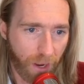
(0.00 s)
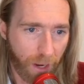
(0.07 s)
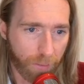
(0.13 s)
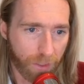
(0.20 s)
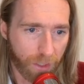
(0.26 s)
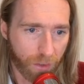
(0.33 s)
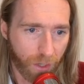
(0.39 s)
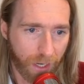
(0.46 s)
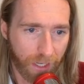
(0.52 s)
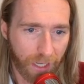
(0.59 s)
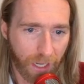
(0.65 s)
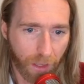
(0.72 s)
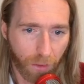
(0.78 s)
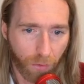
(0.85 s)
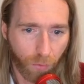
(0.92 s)
I'm just trying to
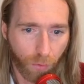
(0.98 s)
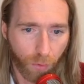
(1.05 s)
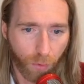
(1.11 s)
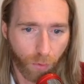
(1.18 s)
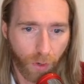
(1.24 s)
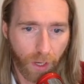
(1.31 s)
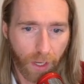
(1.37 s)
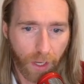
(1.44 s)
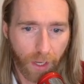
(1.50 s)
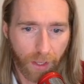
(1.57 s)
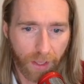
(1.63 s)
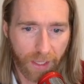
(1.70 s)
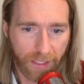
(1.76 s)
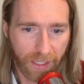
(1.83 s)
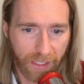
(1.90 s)
get through
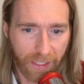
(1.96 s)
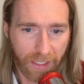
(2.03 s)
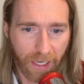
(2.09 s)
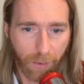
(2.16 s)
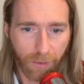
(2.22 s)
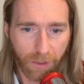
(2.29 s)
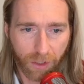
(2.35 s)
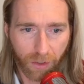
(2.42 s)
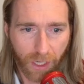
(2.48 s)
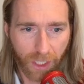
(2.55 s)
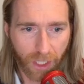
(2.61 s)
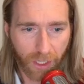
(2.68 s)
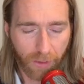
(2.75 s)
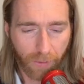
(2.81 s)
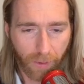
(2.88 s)
this as a demonstration.